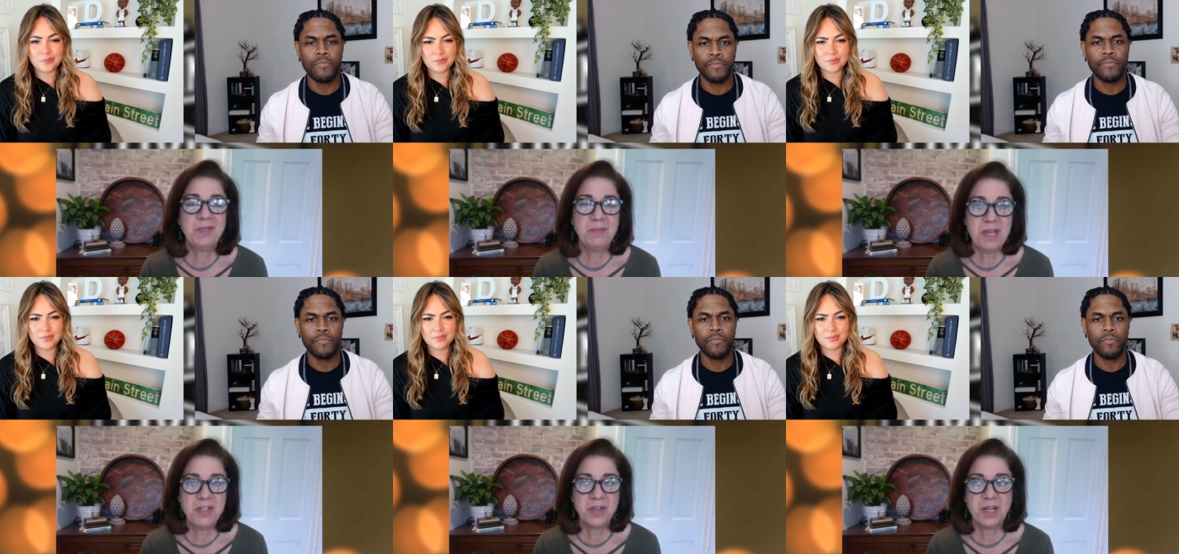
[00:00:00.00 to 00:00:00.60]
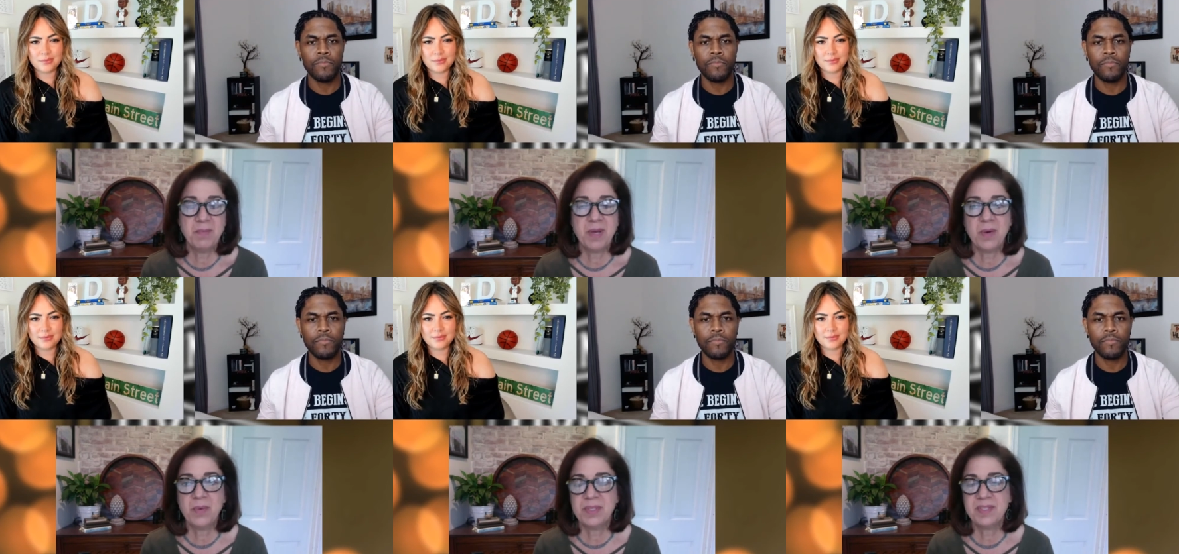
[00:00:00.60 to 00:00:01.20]
Speaker 1: to measure it,
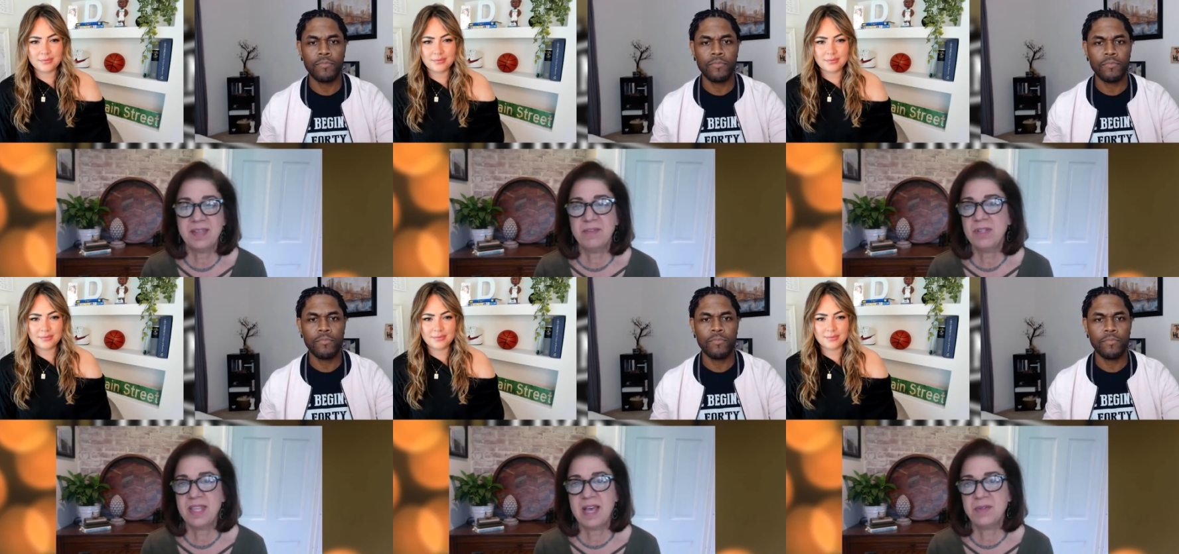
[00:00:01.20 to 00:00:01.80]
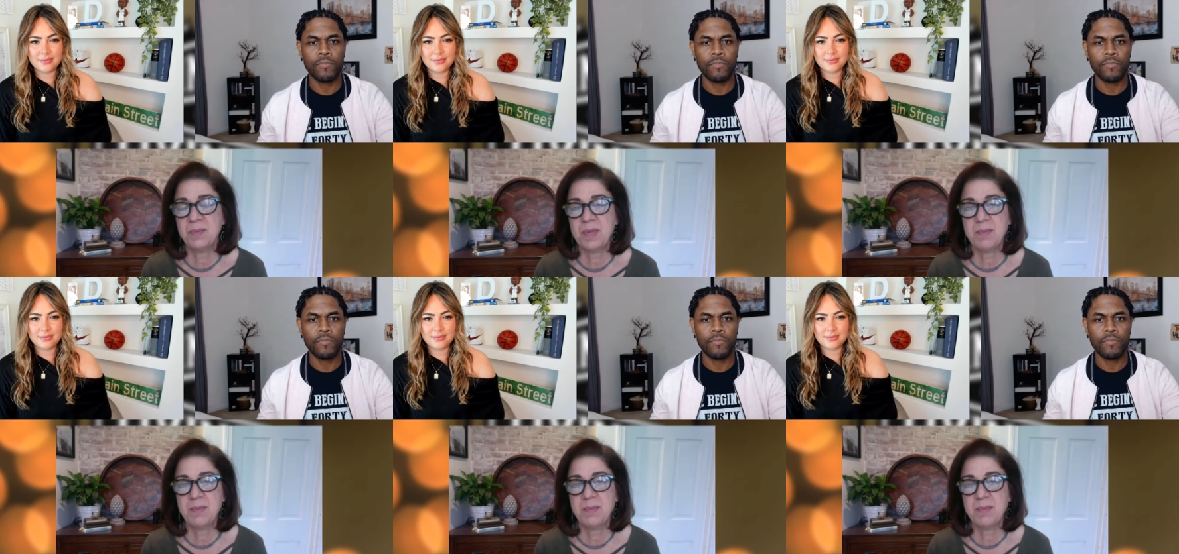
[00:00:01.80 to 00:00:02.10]
but with several thousand